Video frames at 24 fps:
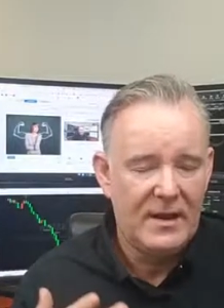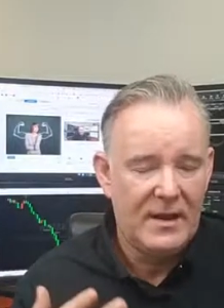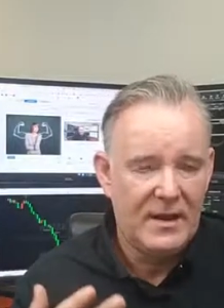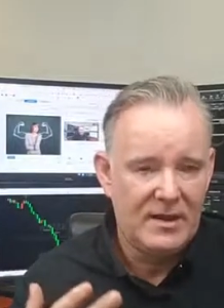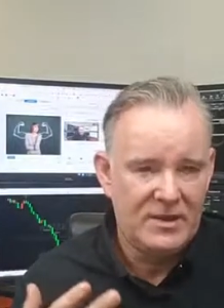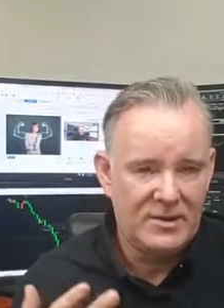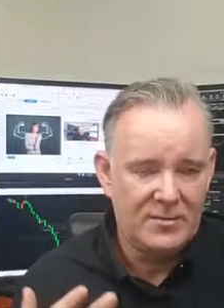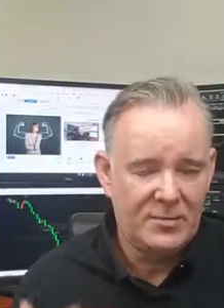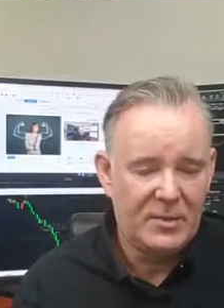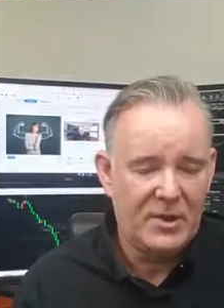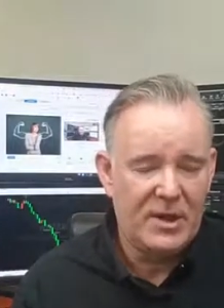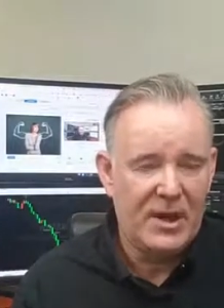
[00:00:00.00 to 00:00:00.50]

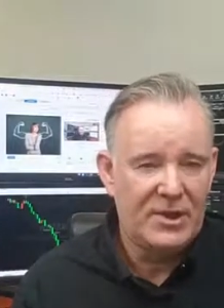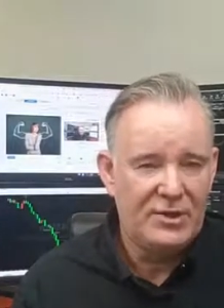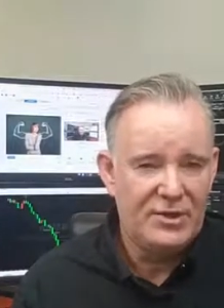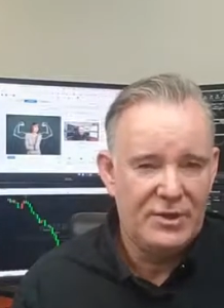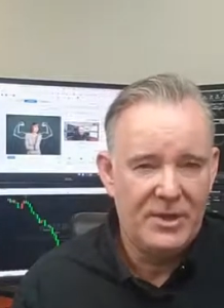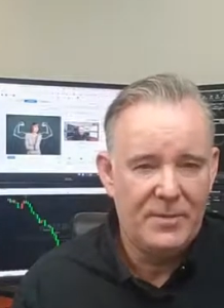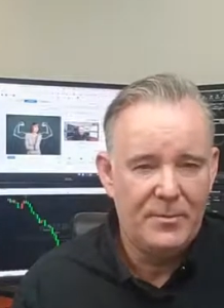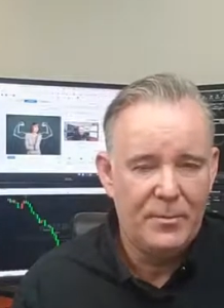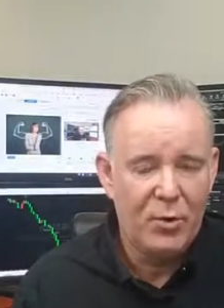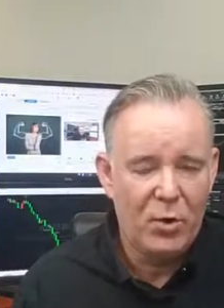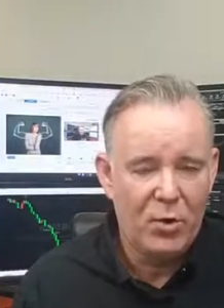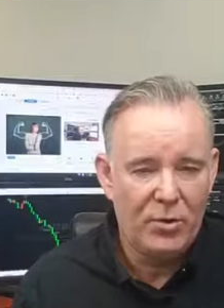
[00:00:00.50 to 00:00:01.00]
supply
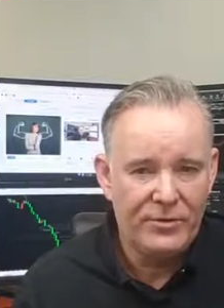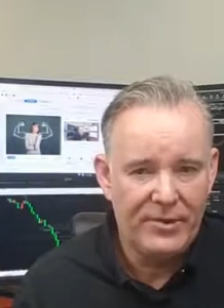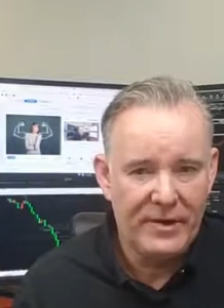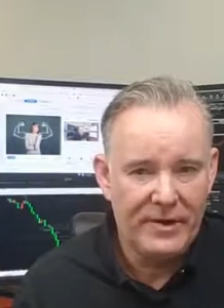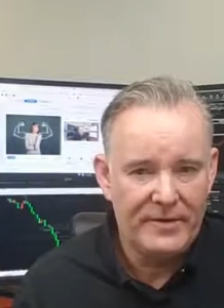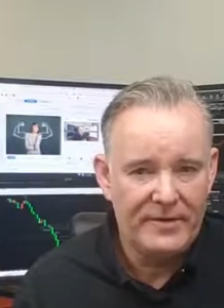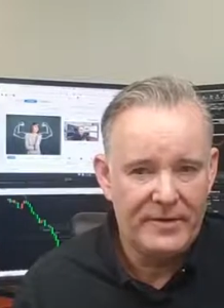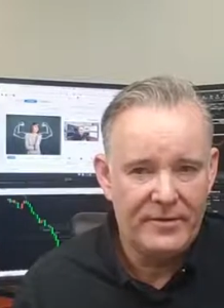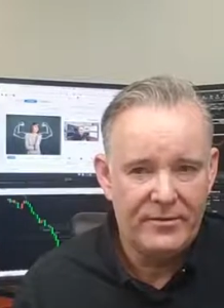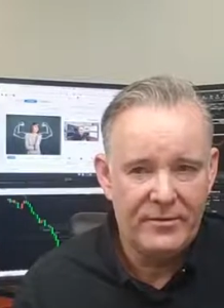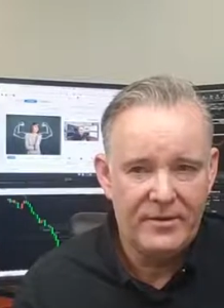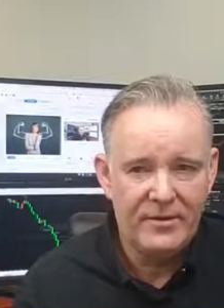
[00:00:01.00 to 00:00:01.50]
chain
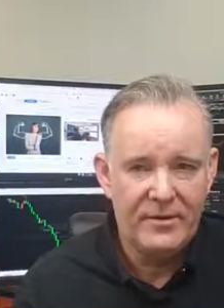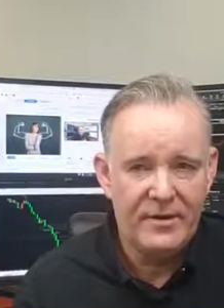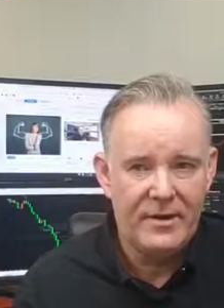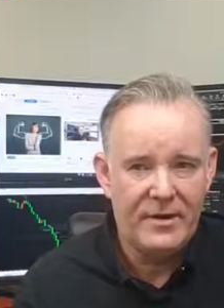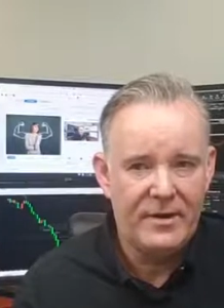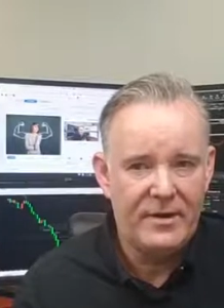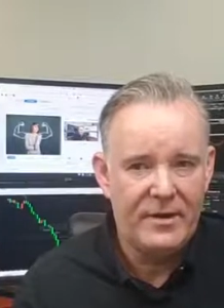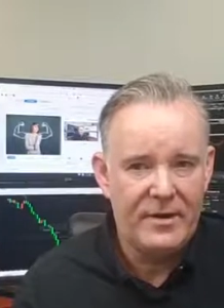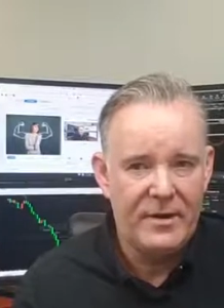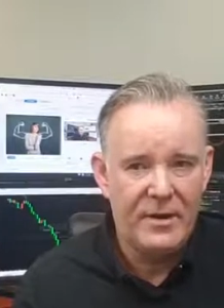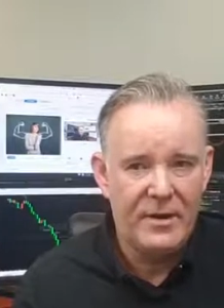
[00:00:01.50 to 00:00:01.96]
bottlenecks that are out there.